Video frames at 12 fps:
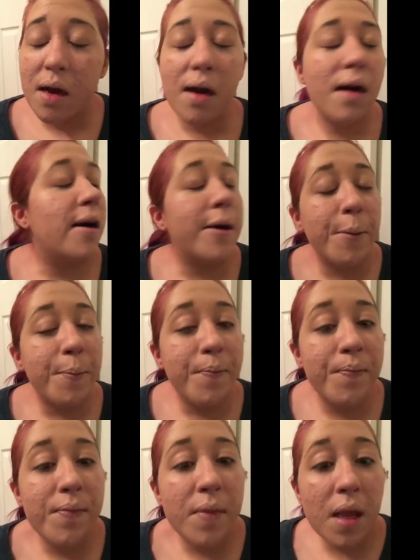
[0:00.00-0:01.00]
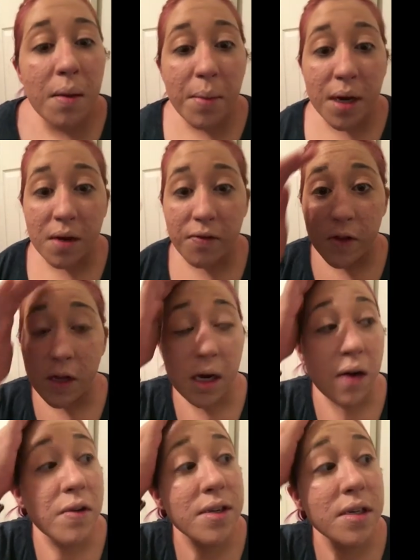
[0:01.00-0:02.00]
Um but the
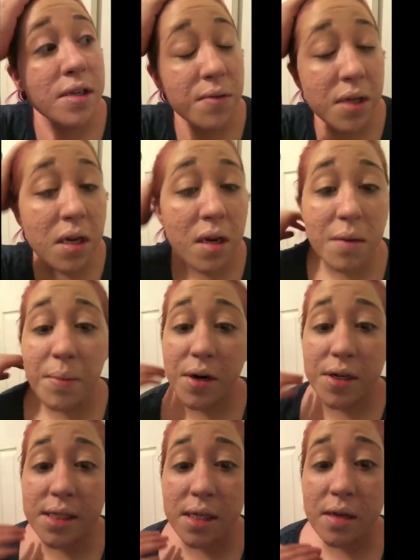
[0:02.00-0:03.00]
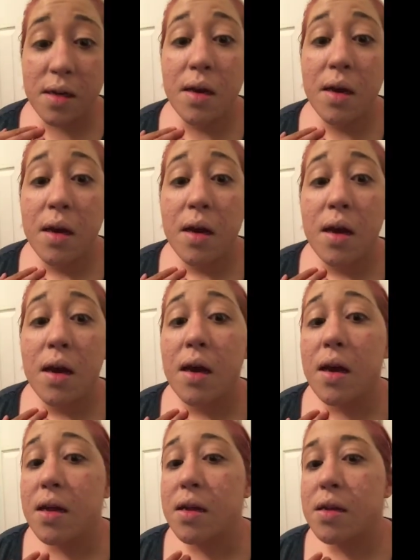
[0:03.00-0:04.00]
coverage looks really good in person.
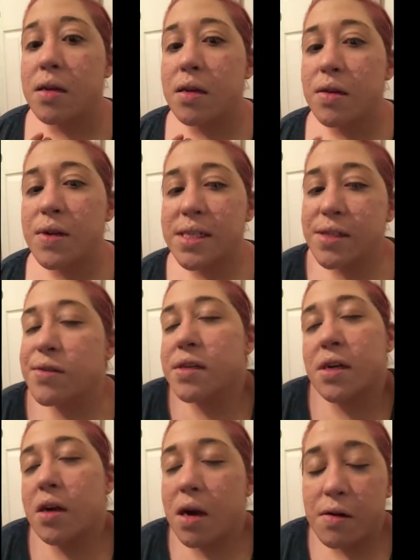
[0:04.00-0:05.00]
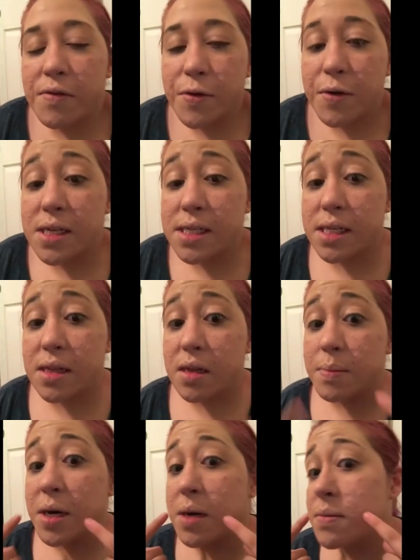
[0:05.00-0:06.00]
It you can still of course see the
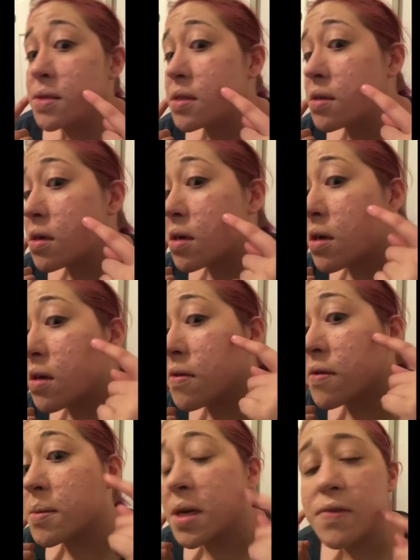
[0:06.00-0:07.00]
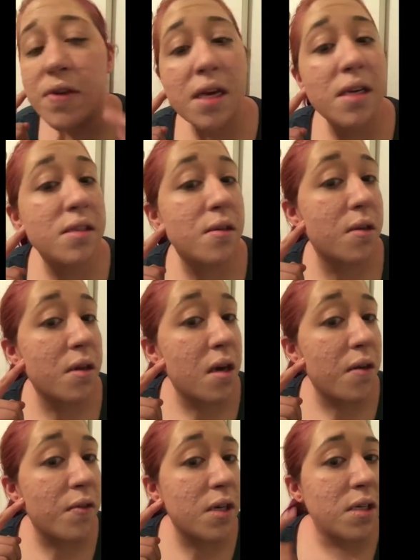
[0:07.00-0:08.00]
bumps all over my face, so the
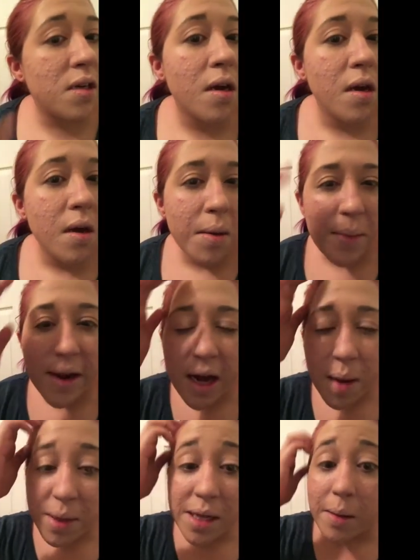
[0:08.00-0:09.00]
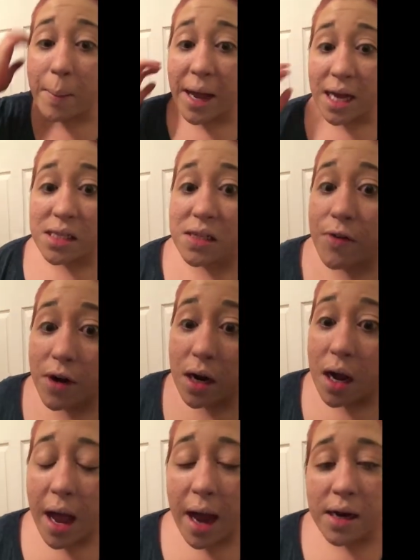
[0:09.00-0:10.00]
coverage may not be the best for
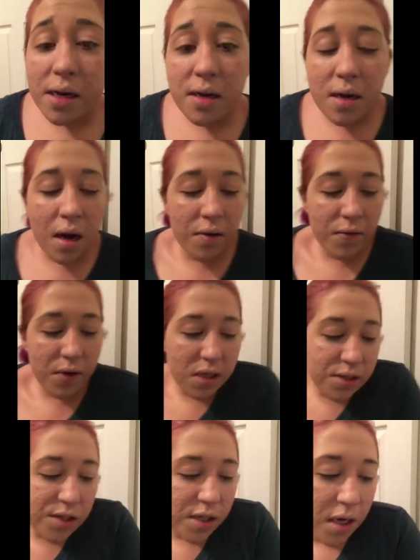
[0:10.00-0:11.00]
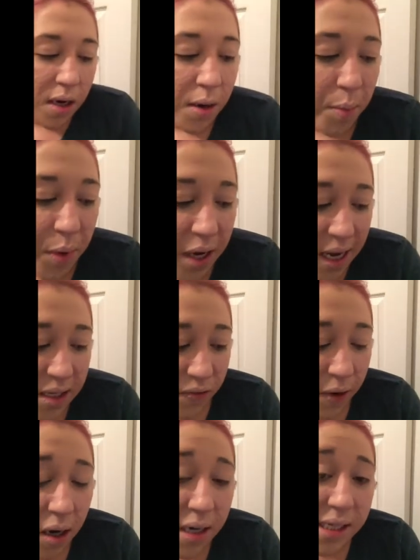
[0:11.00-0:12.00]
acne coverage, but as
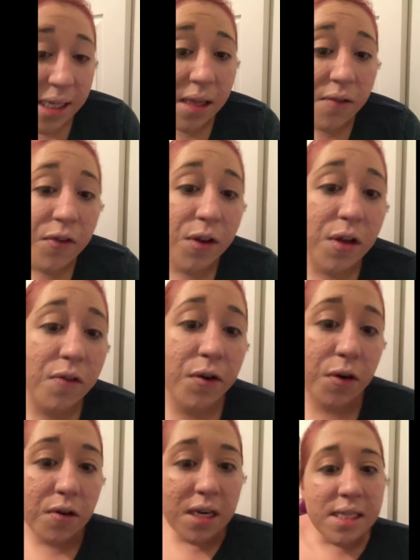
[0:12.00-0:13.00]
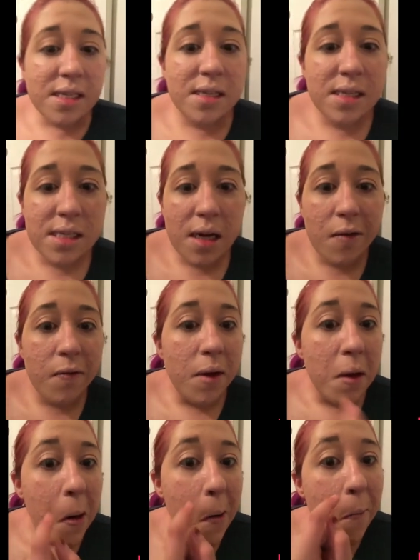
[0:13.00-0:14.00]
far as like the filler for creases and stuff,
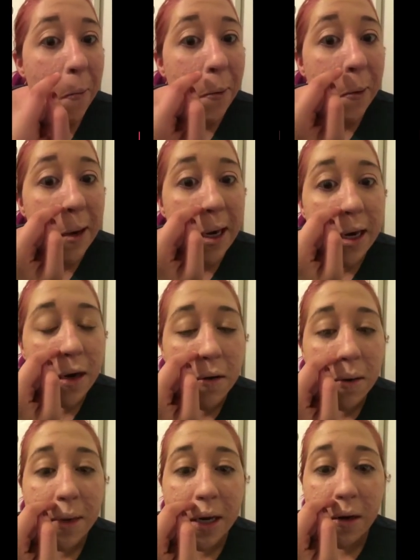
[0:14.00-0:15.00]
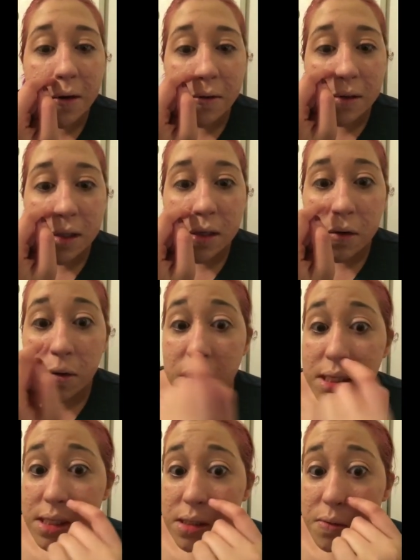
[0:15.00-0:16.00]
normally right here on my nose
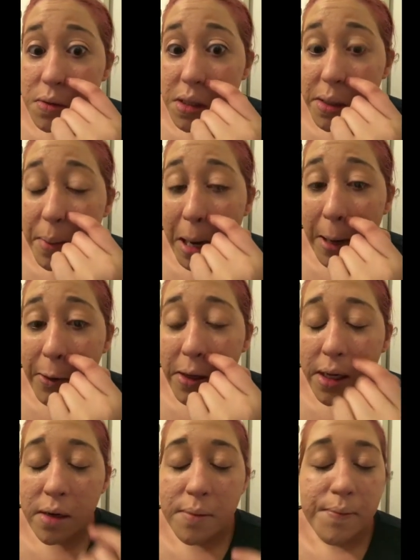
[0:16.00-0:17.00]
creases really badly.